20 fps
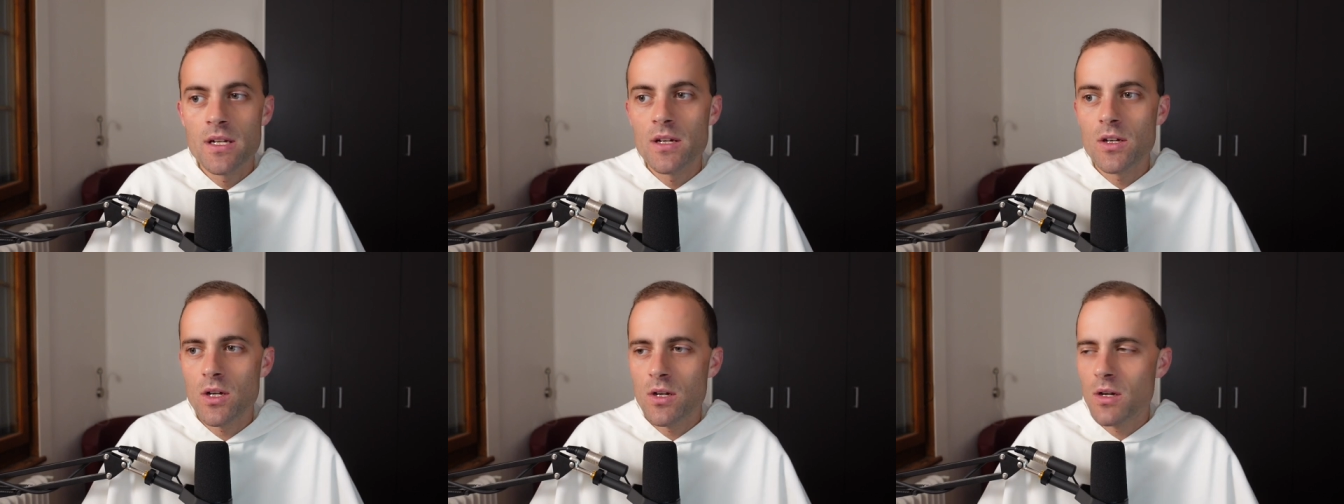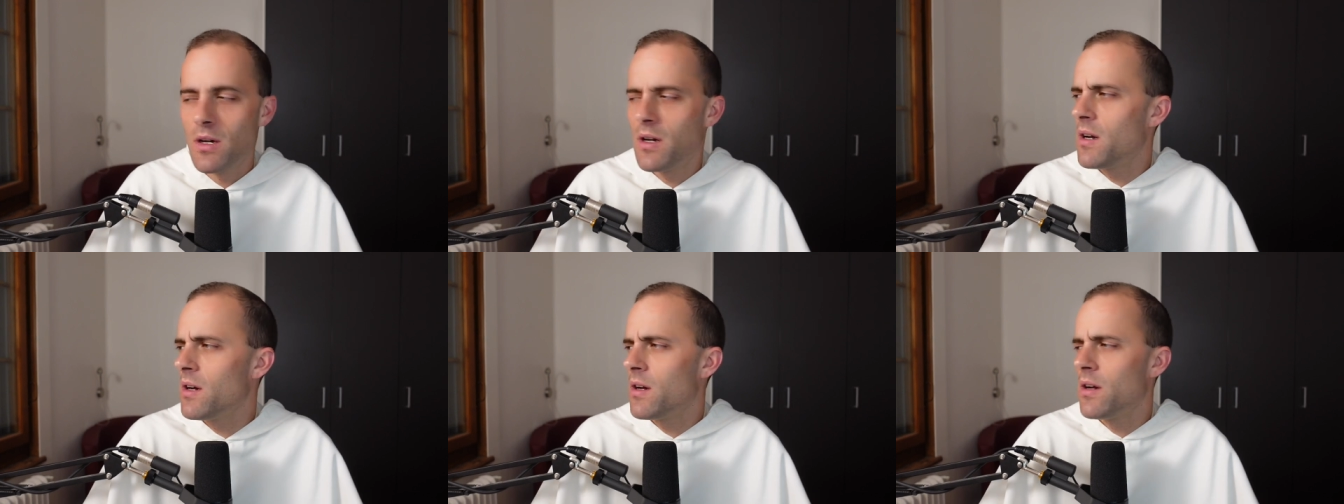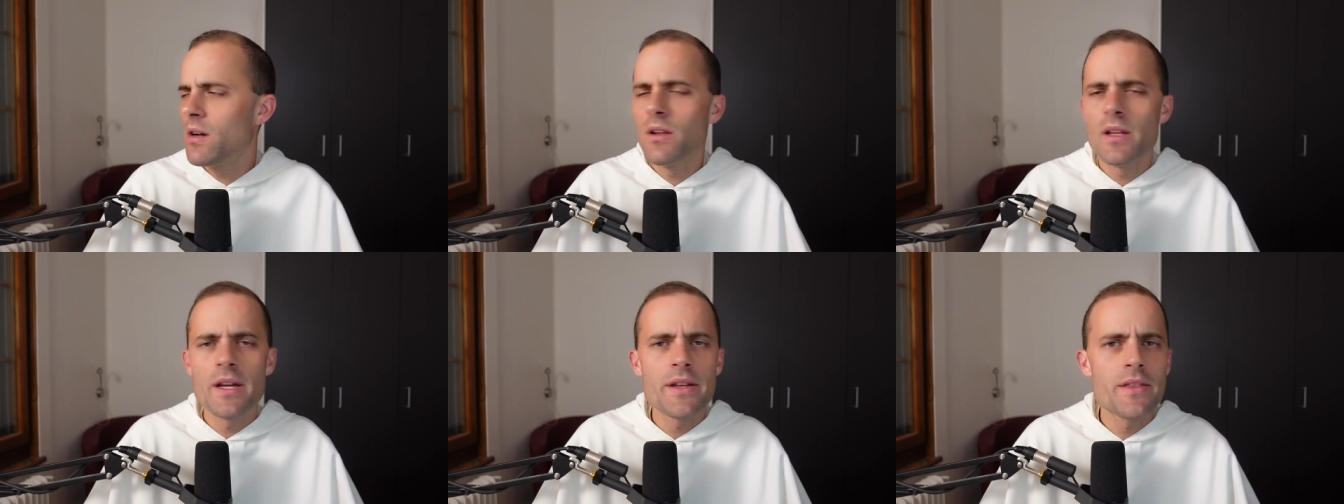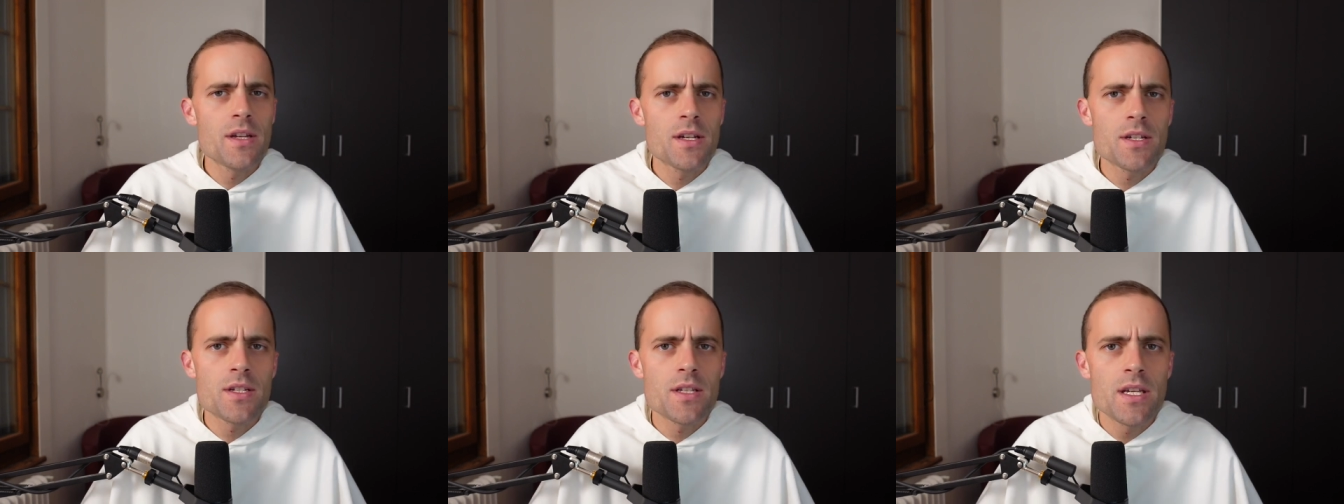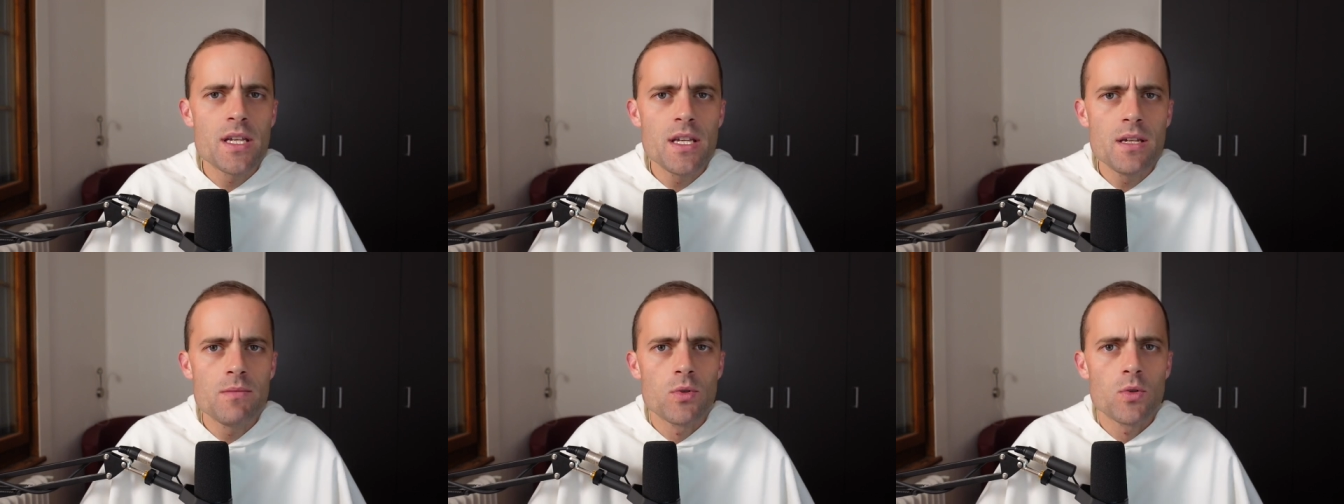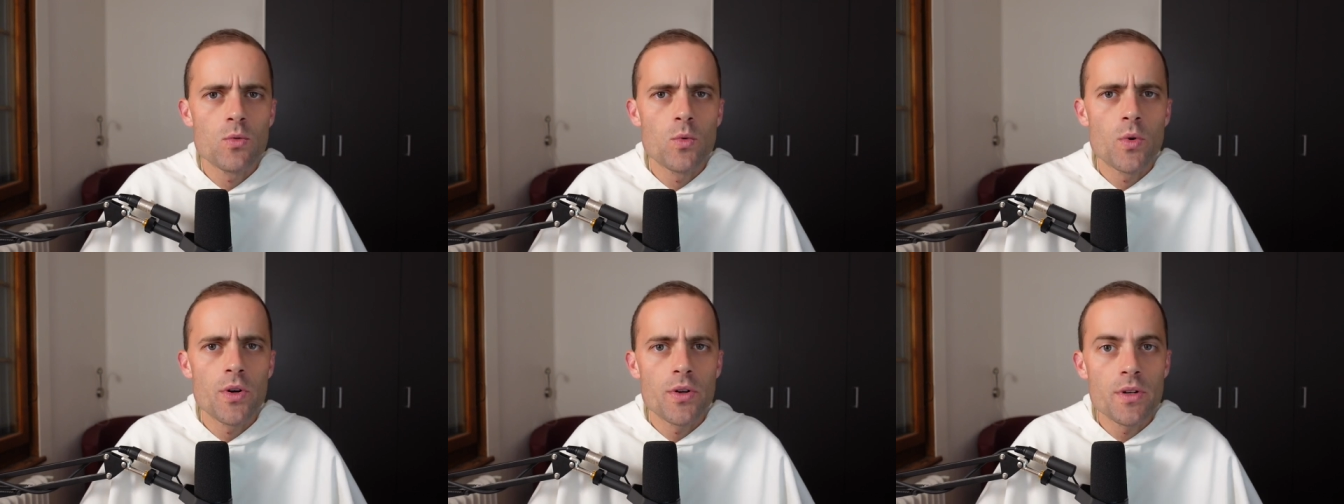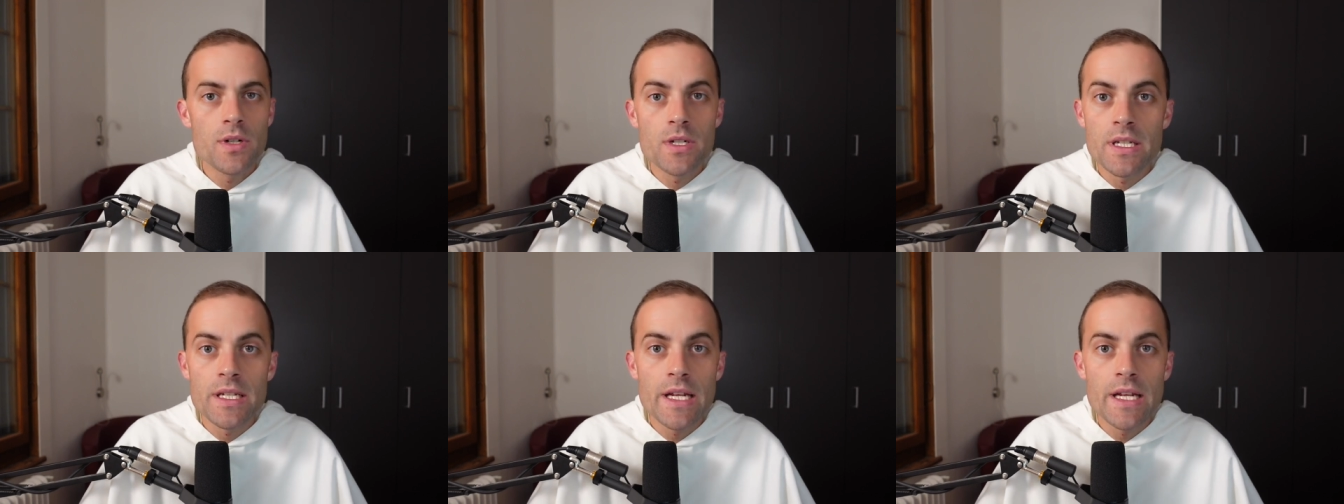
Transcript: in a kahal, I think is the Hebrew word,